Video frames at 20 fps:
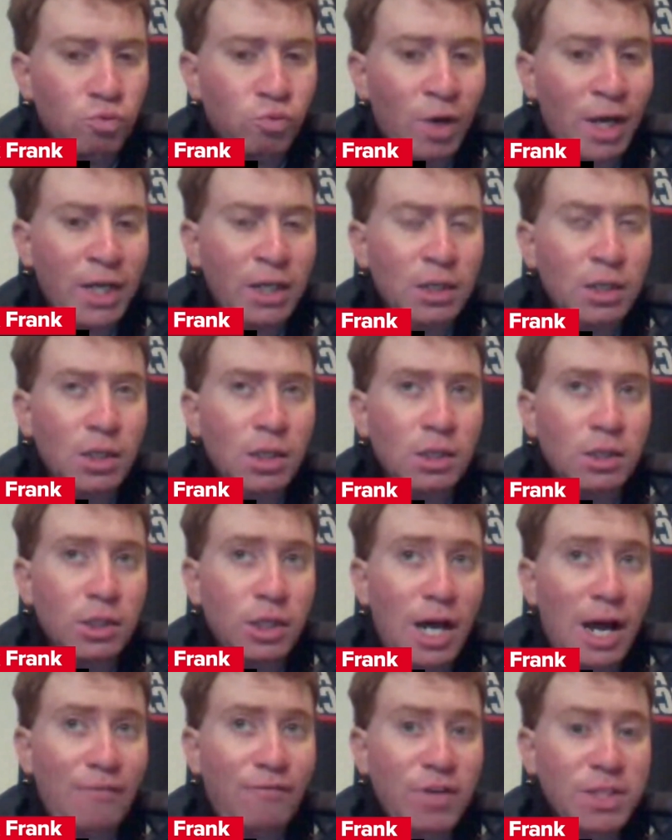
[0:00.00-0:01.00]
Right?
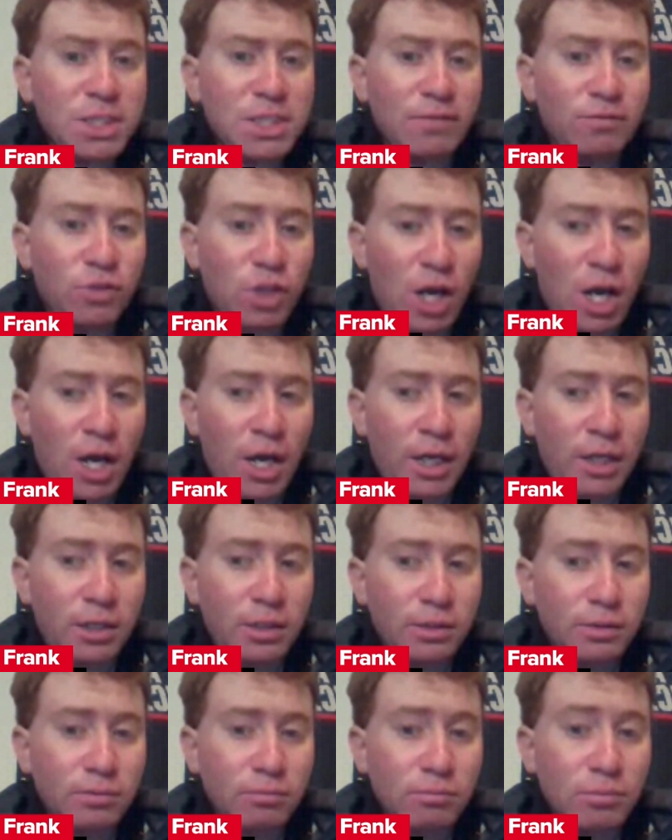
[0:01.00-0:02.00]
The offensive
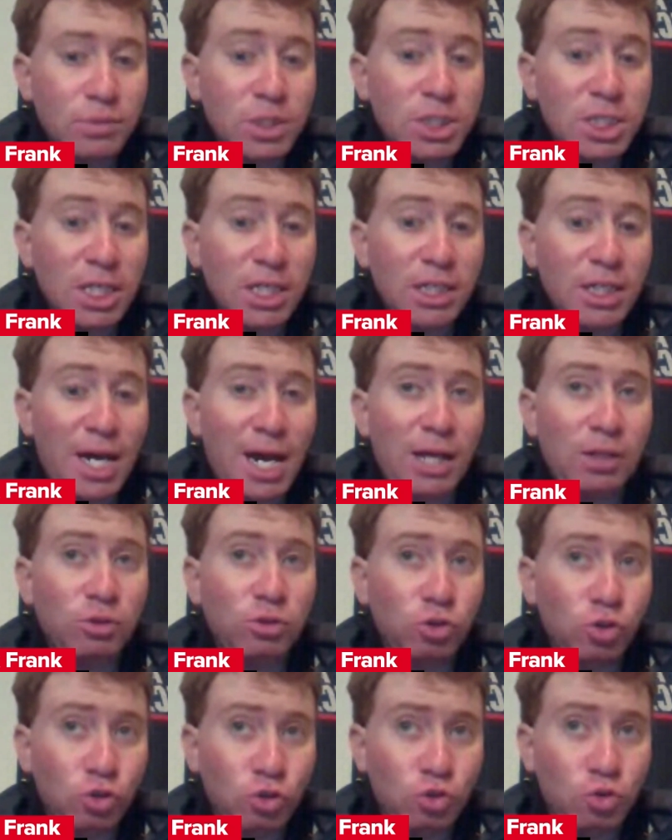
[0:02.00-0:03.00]
line did
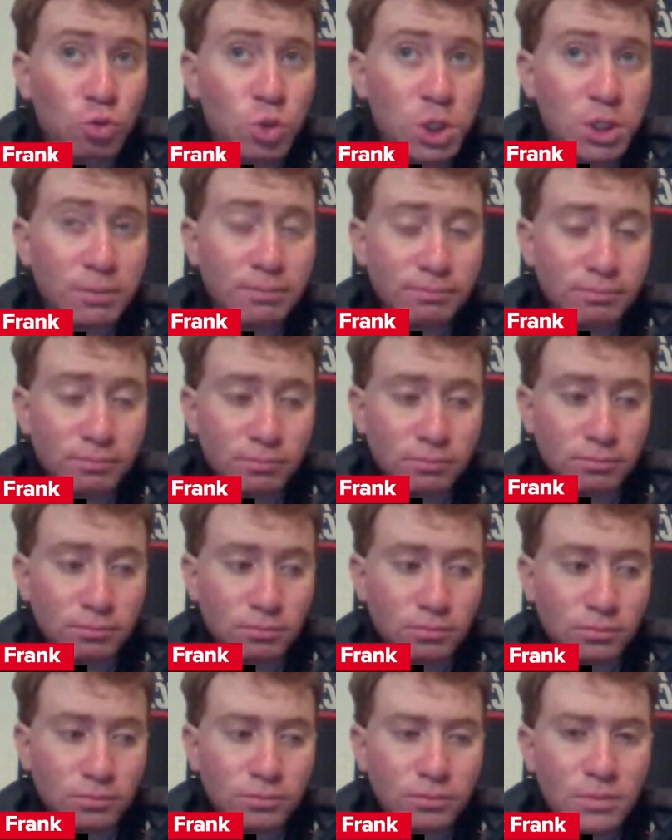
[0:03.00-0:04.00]
not lose
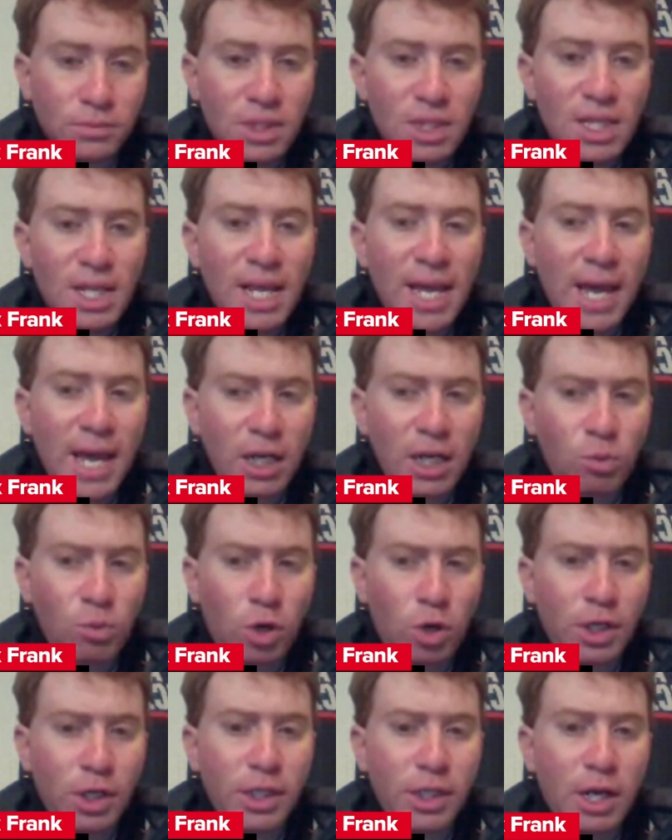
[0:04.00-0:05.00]

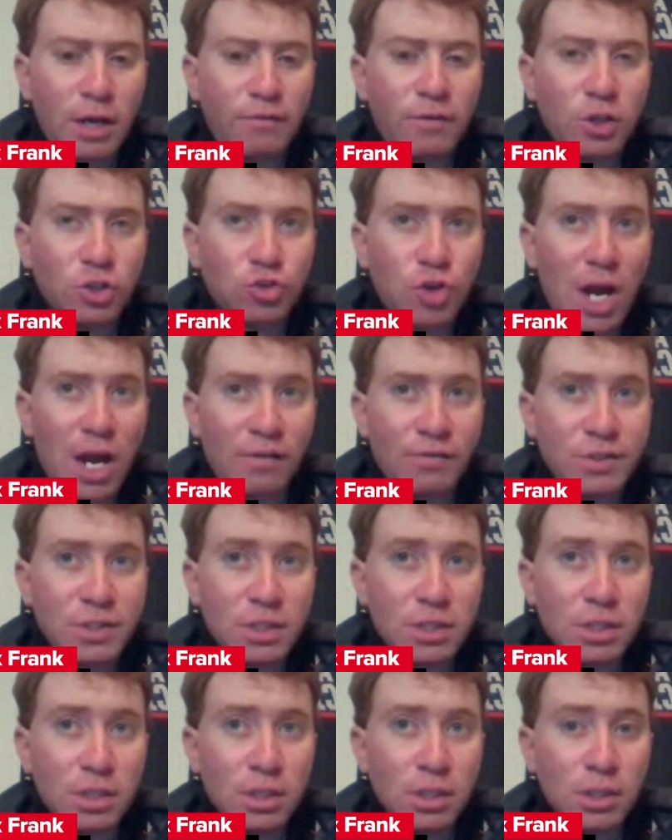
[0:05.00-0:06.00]
anyone in the NFL
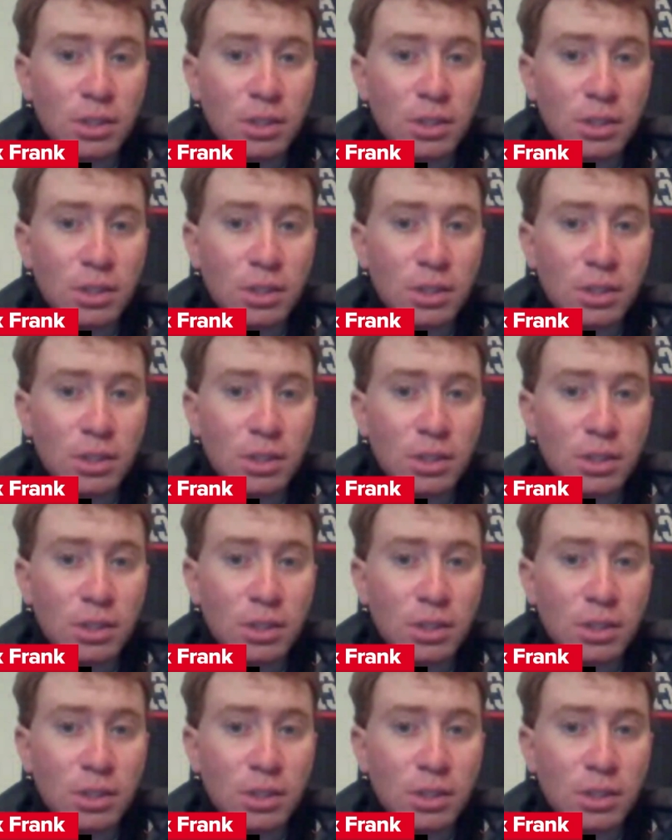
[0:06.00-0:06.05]
draft.